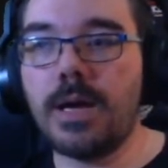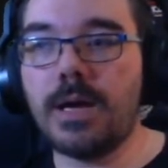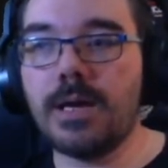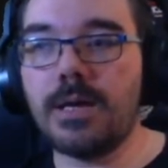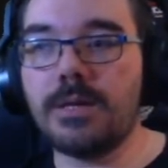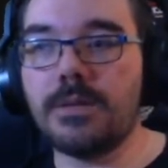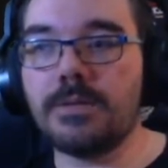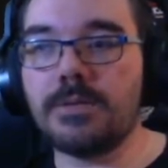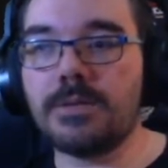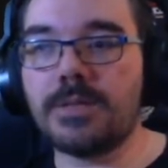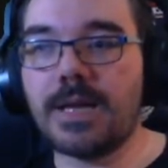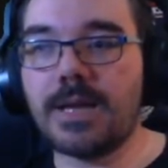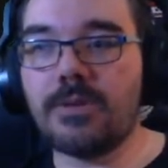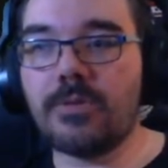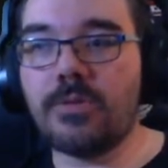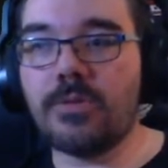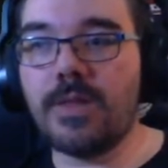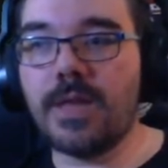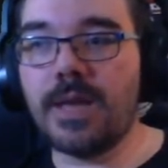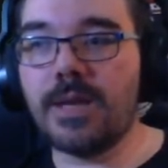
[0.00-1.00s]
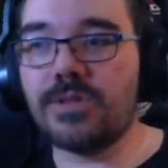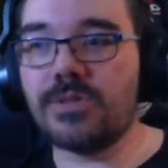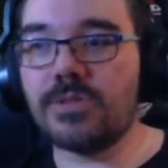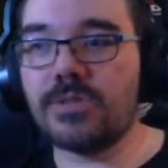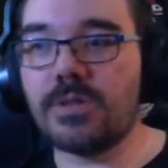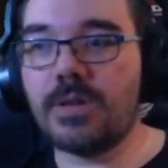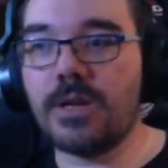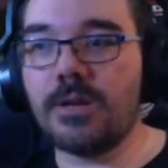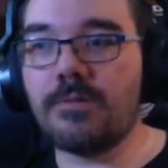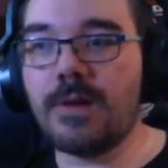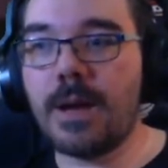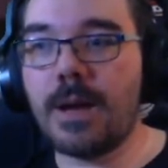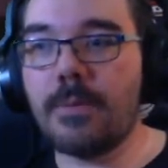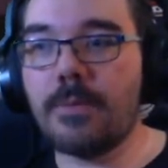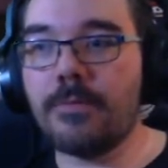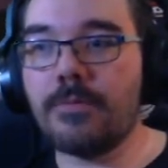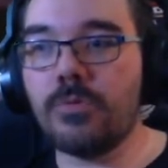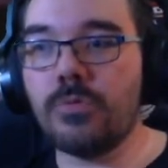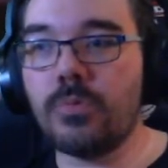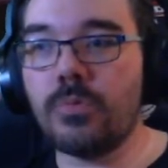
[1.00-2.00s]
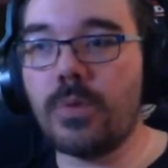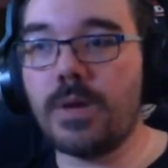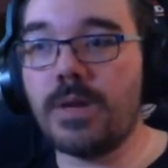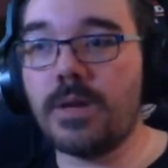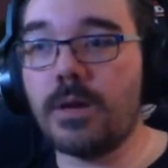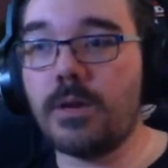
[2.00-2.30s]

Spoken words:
stand on this and grab it through the window.